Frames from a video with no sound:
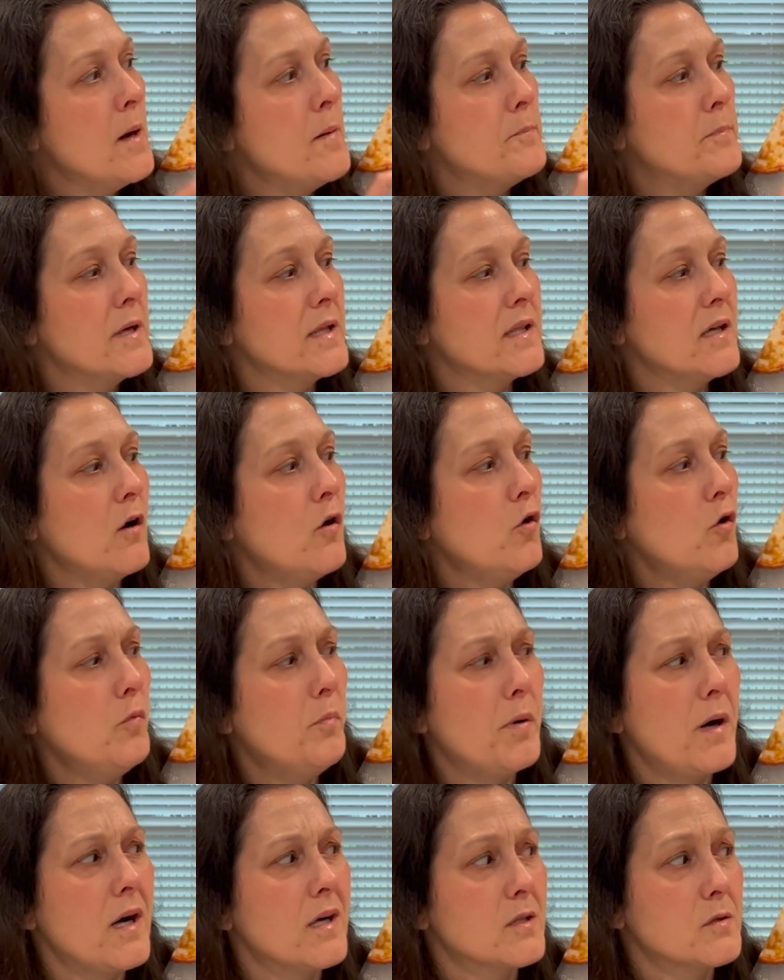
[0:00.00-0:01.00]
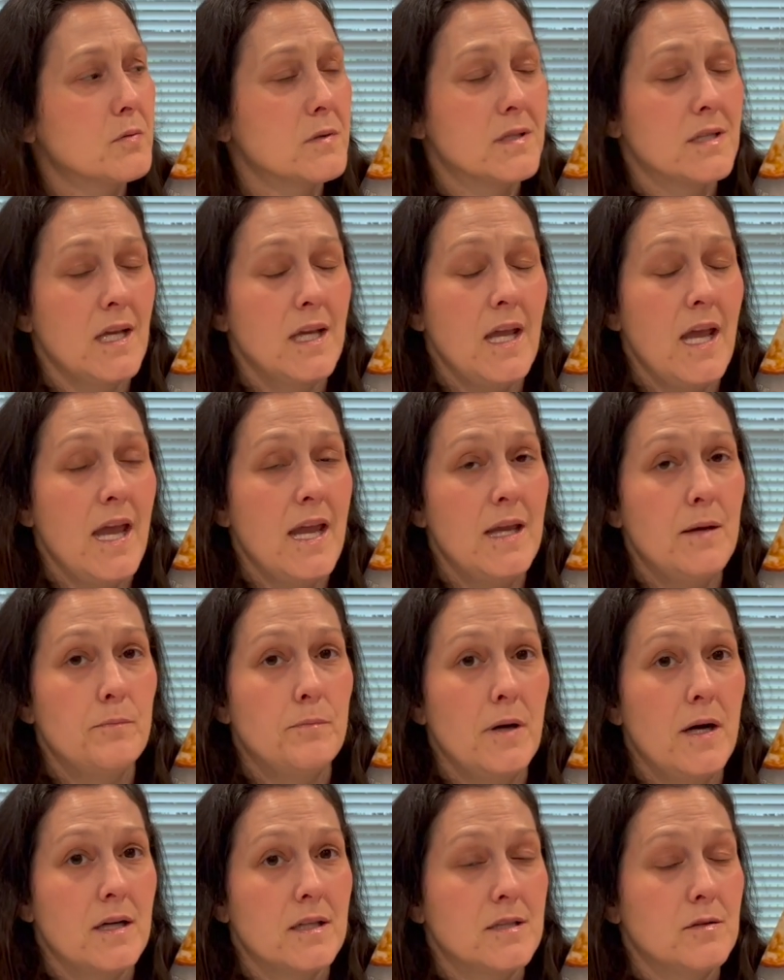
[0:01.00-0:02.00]
But the whole box was like eight
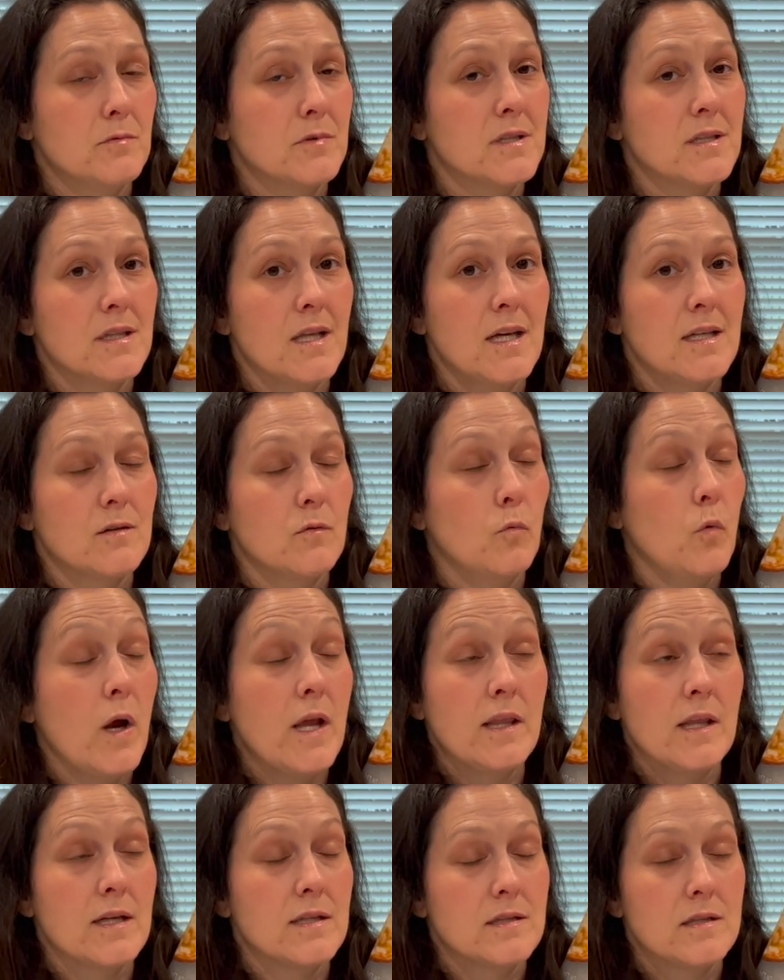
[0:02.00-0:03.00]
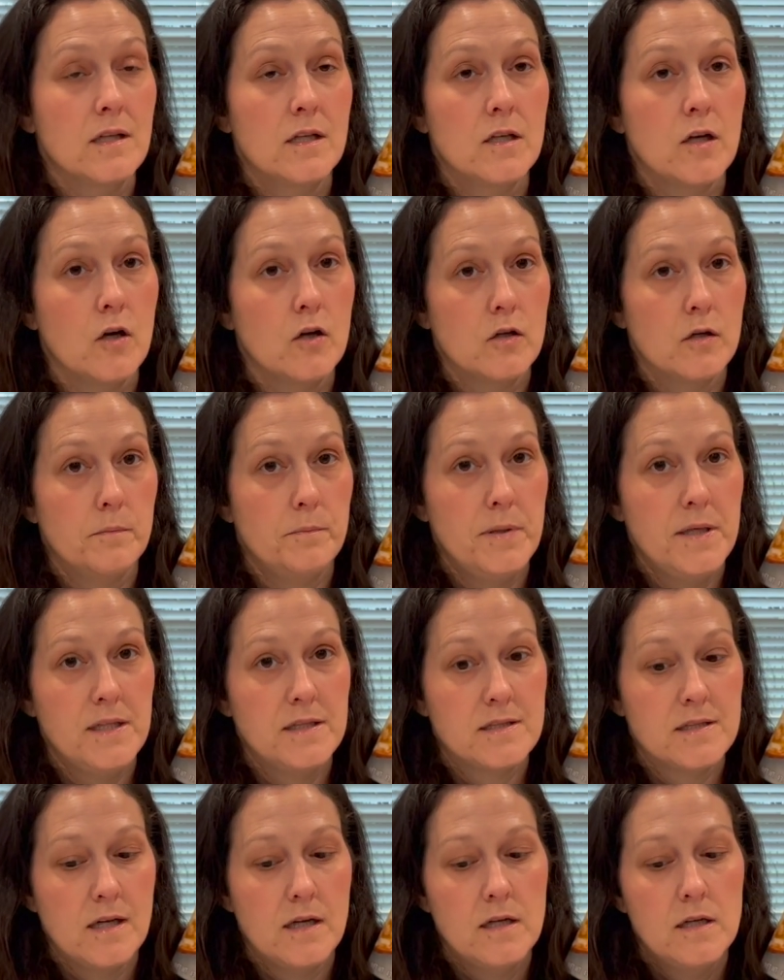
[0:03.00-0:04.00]
bucks. It was less, way less than a dollar
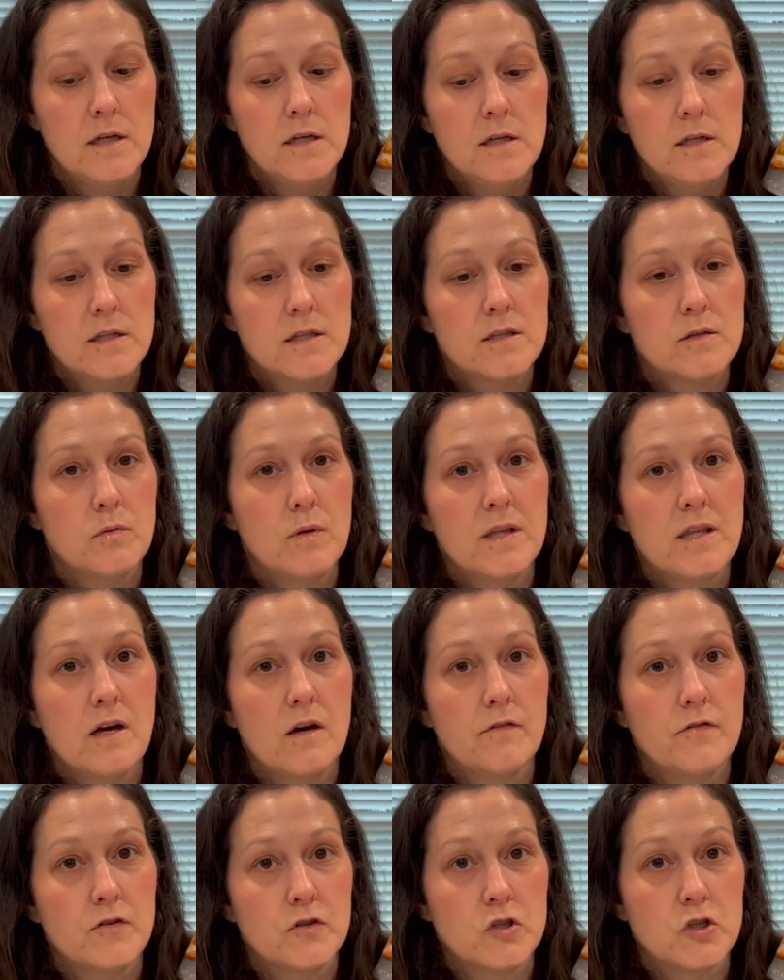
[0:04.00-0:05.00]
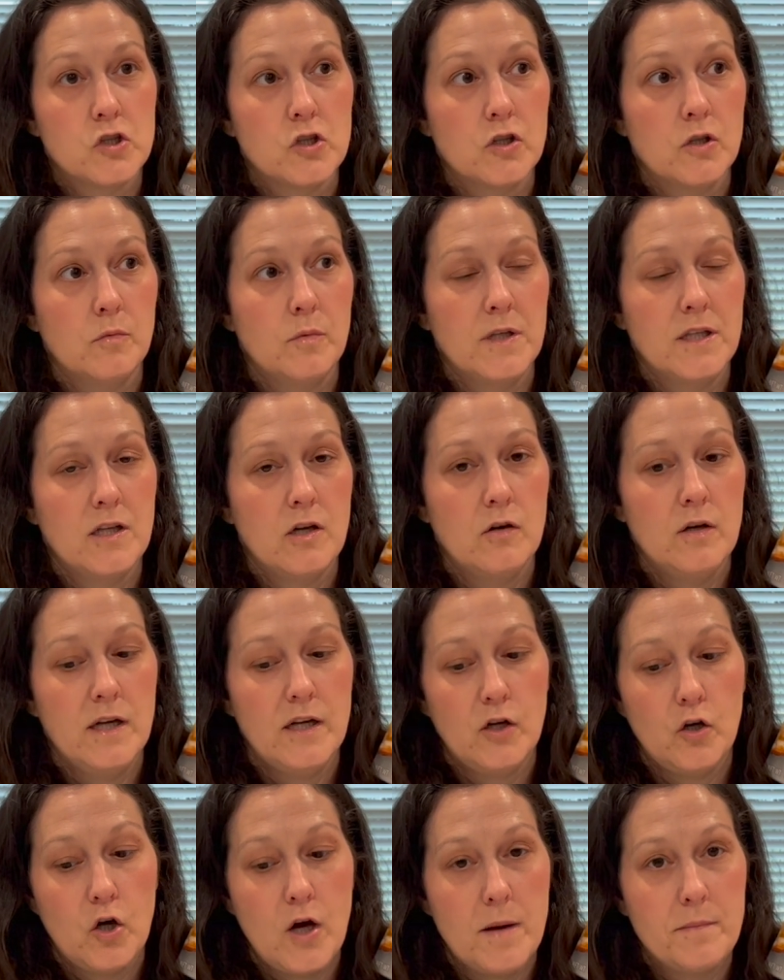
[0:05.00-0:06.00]
pizza. So we thought for sure we'd go ahead
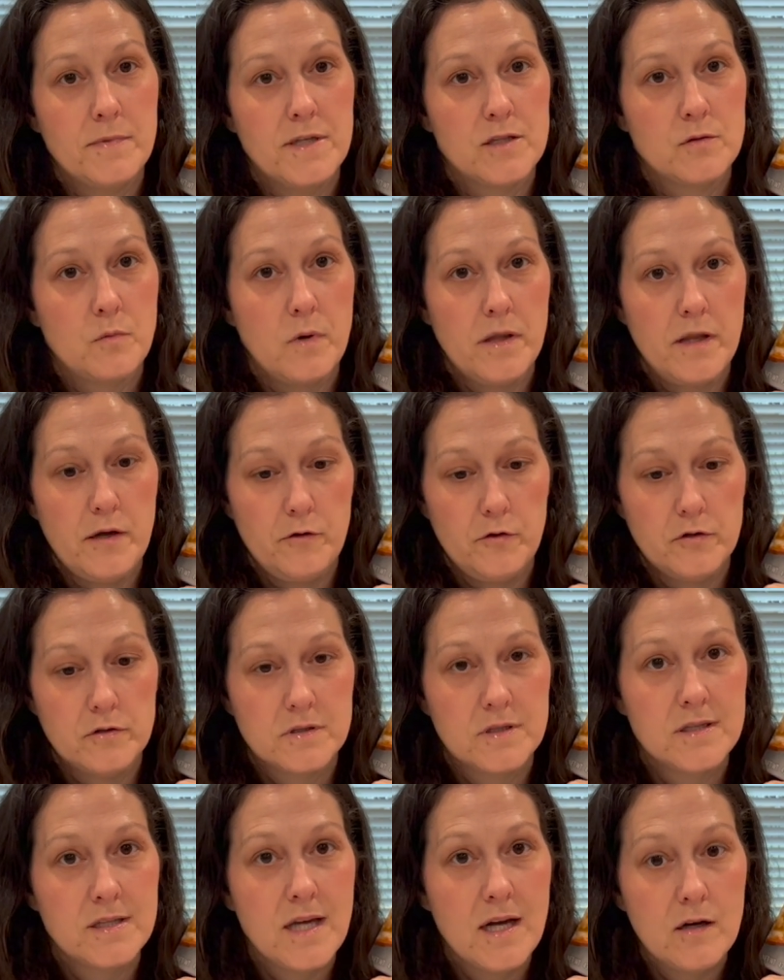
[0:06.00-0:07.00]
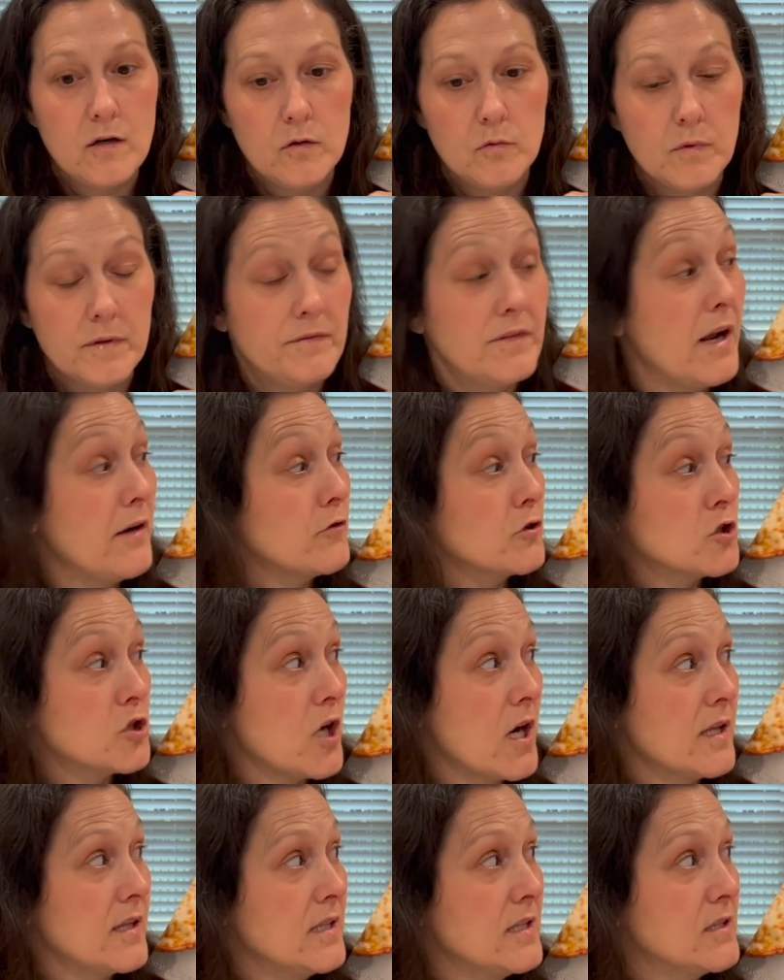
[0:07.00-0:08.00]
and grab these while they were on sale. We've never
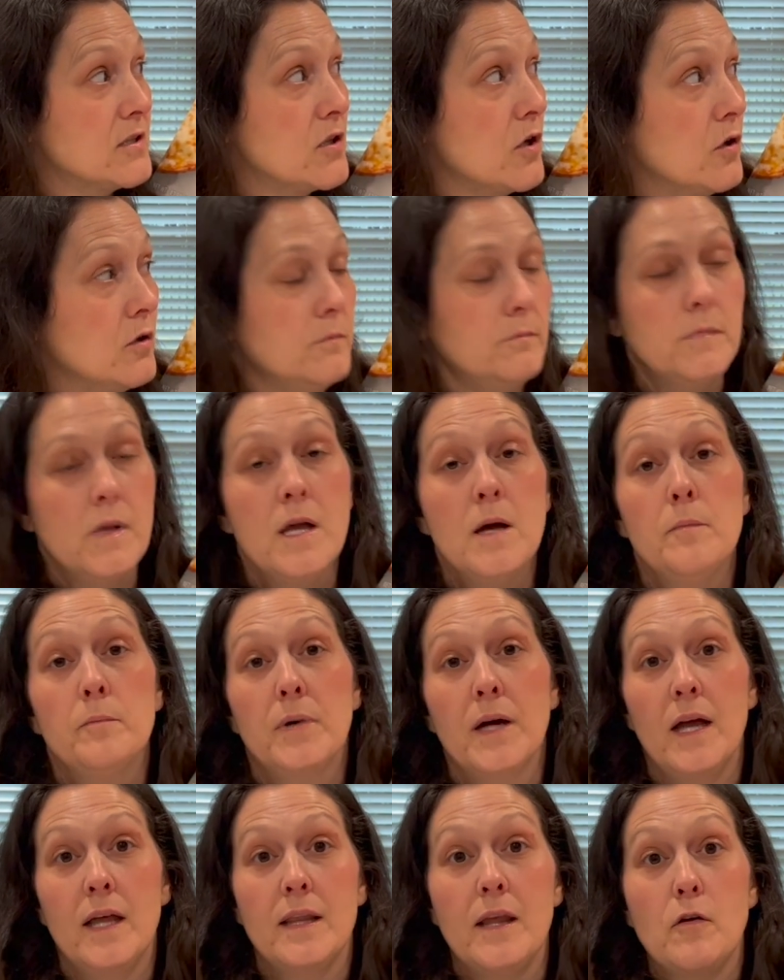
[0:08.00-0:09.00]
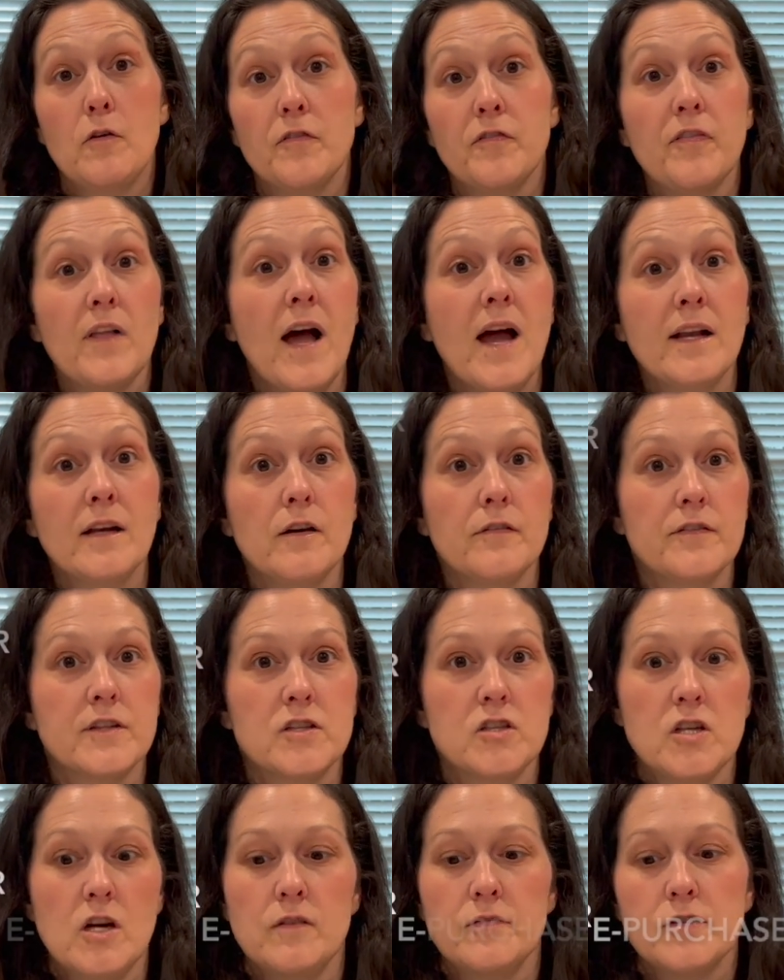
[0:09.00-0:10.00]
tried these though, but they were flying off the
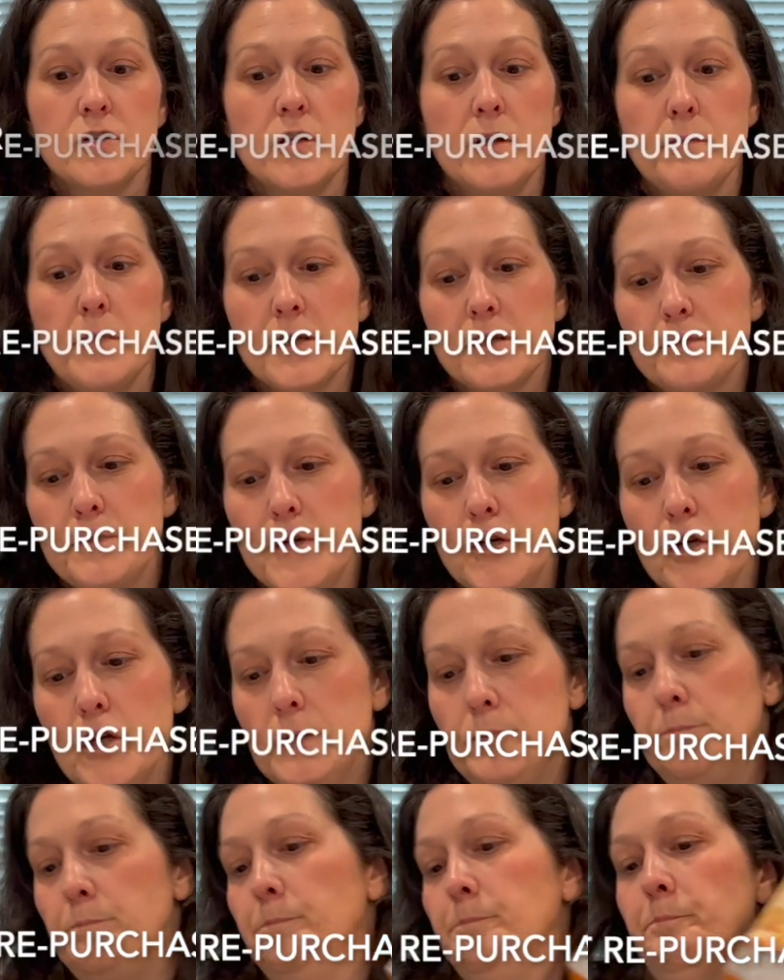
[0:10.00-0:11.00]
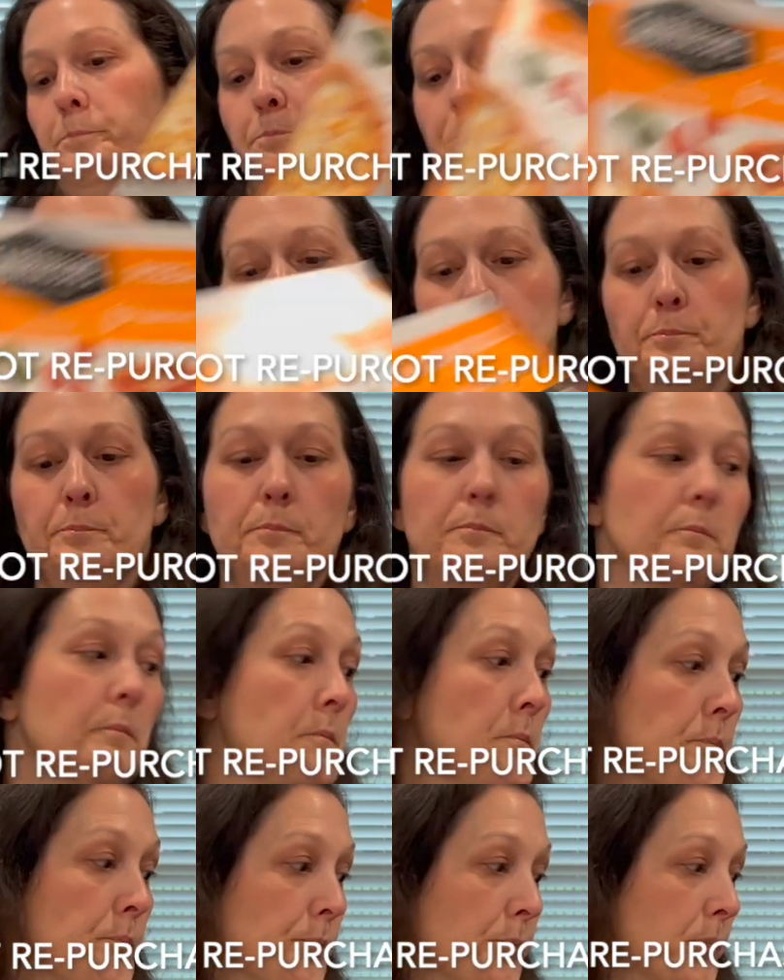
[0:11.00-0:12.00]
shelf, so they must be good
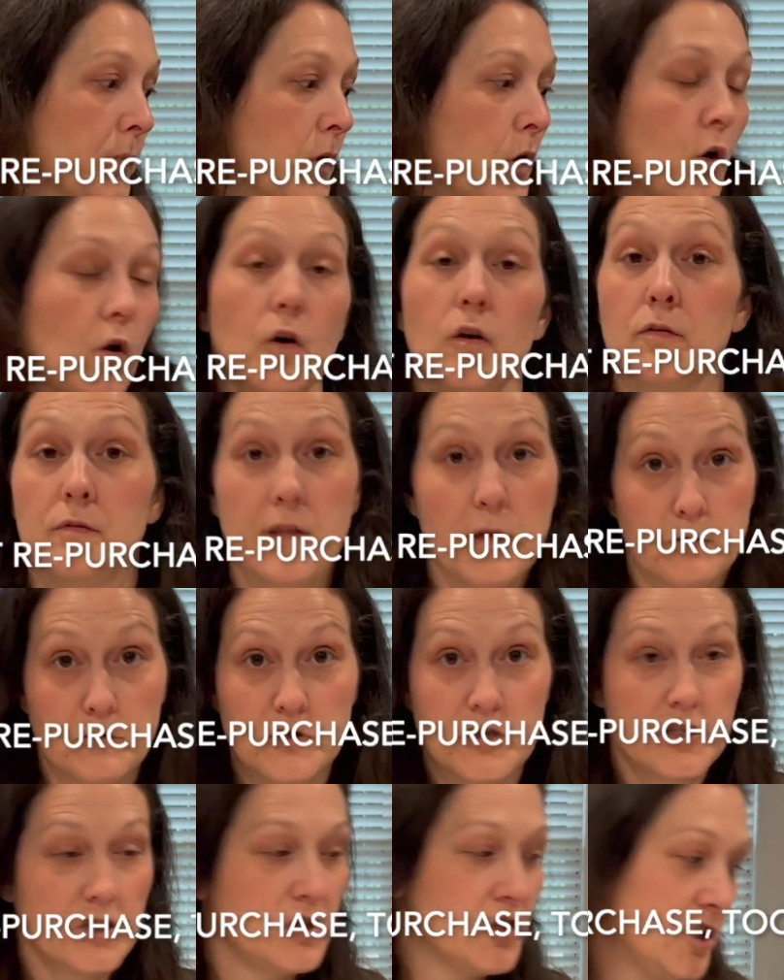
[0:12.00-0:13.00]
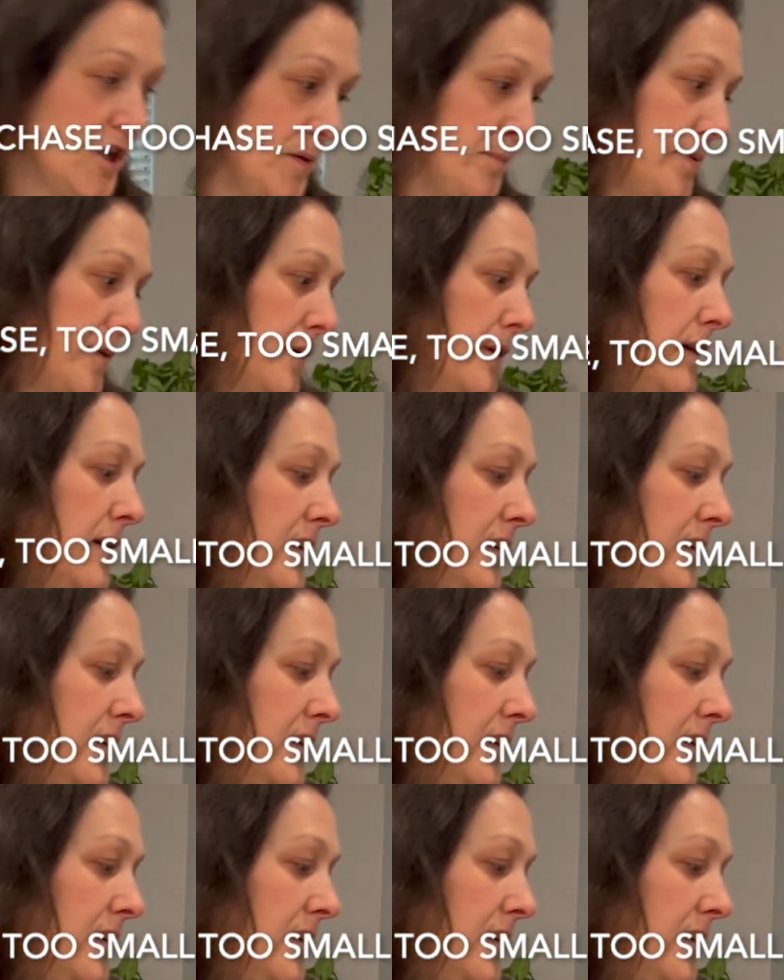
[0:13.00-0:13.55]
or if they were just cheap.